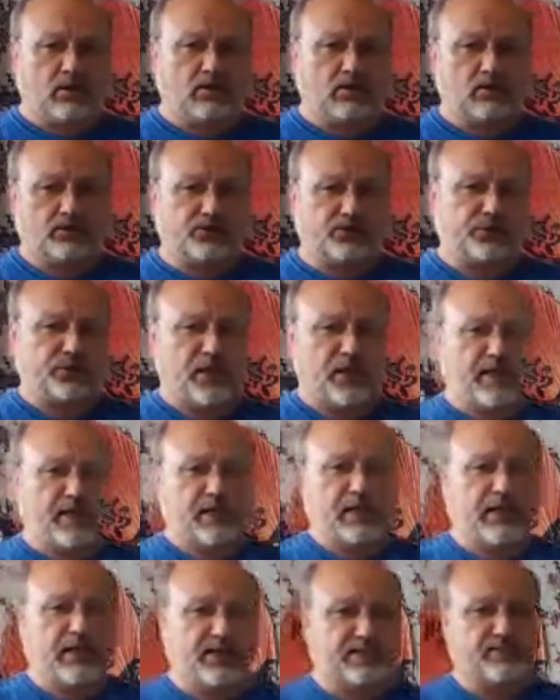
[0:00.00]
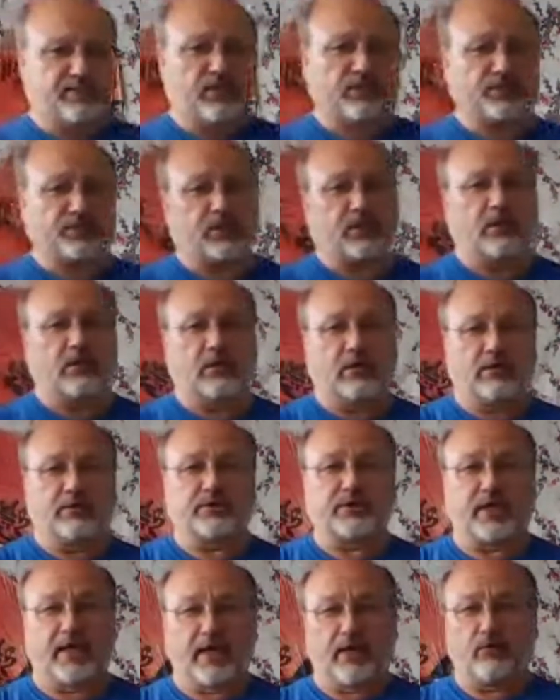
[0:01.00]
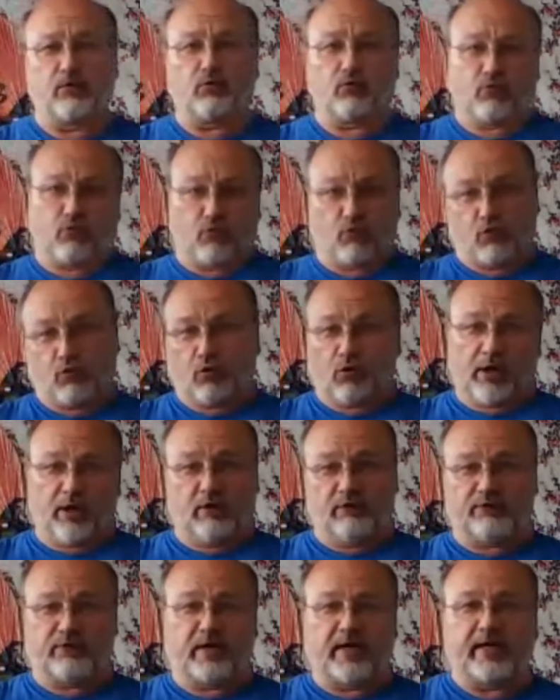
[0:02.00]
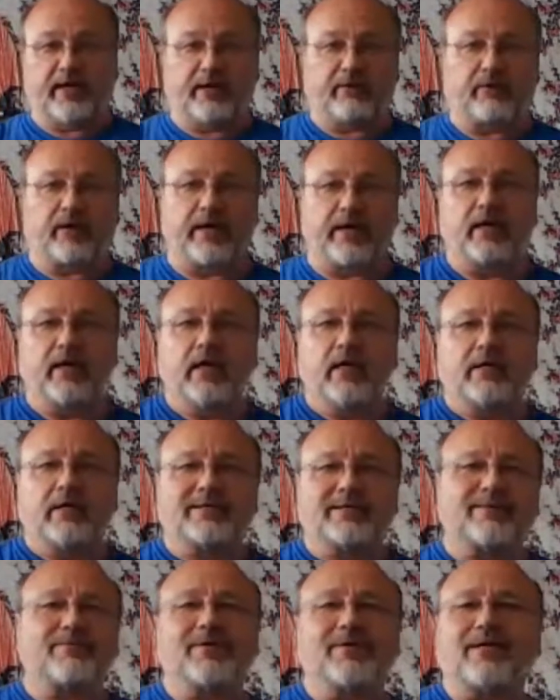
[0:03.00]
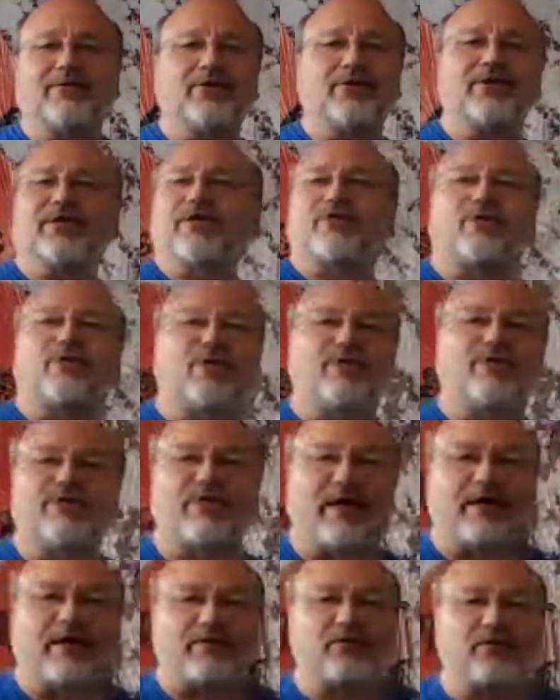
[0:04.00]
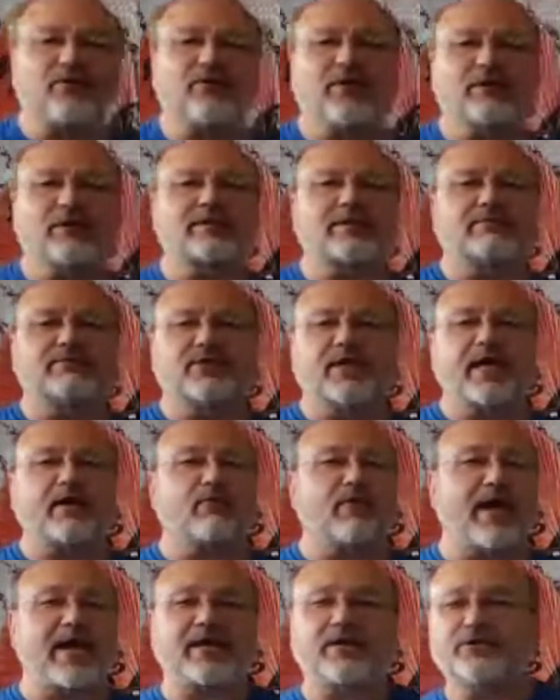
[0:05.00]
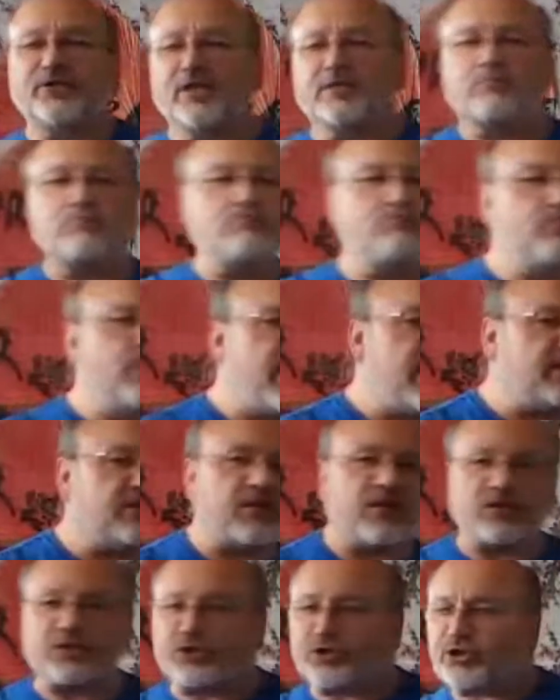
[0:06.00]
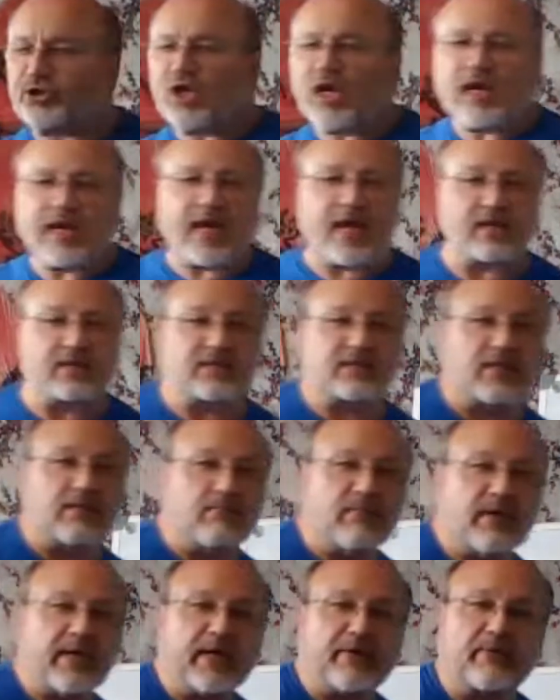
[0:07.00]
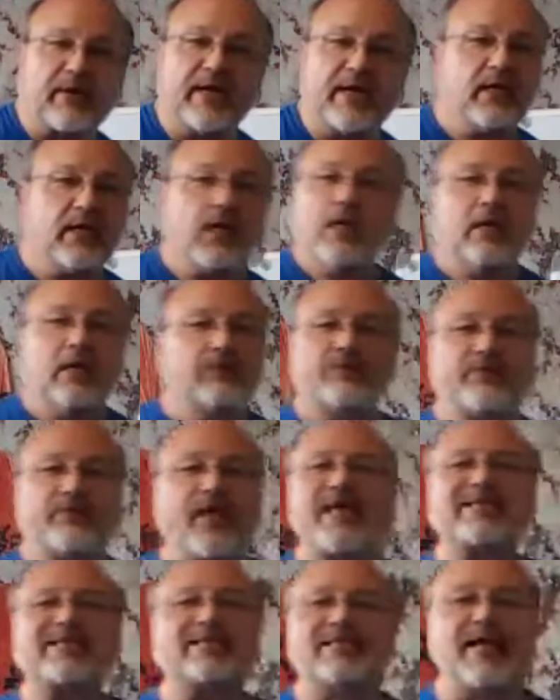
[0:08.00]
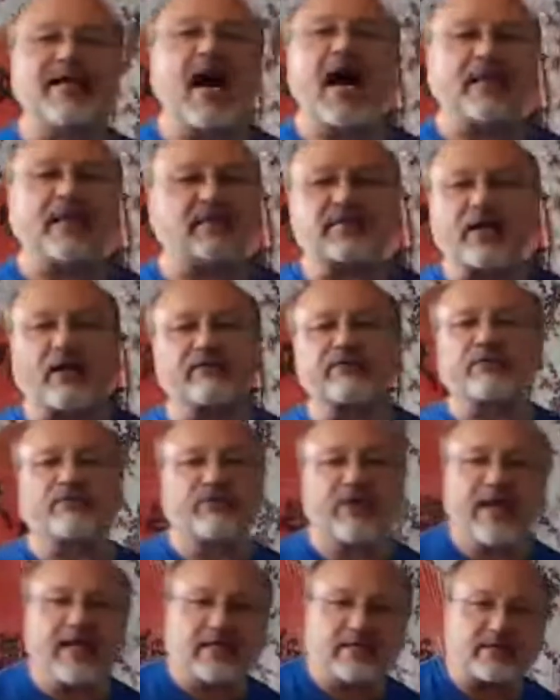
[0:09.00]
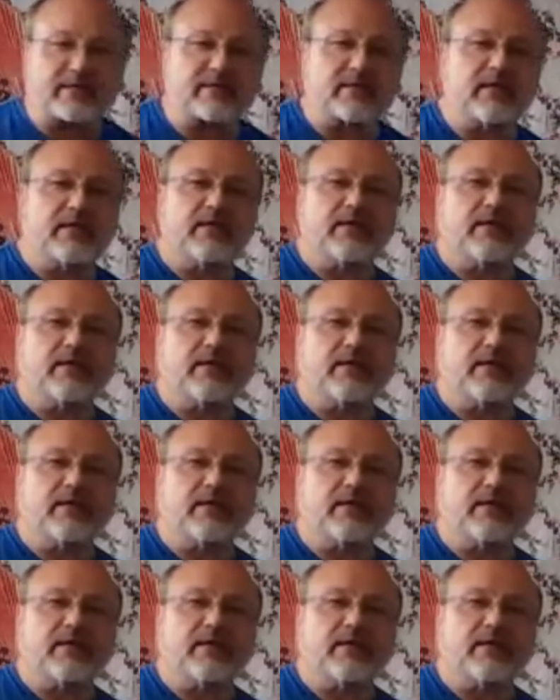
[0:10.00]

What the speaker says: stylized martial arts and real fighting, right? Except they're not looking at a real fight. They're looking at some jagwagon just beating the shit out of somebody, right? That's not self-defense,